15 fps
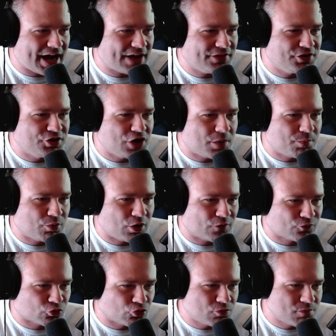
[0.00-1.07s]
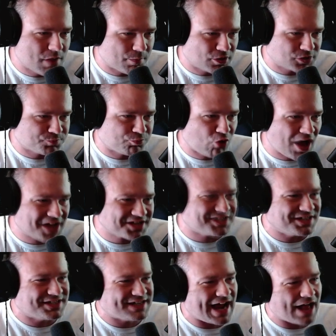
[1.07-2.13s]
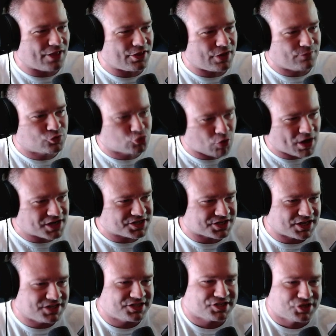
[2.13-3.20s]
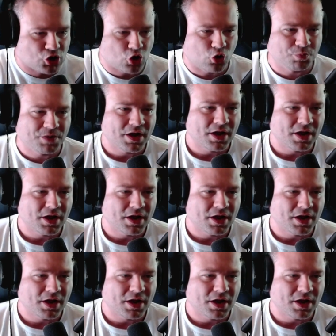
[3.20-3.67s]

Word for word: and the number of crew members plus the tally of drinks consumed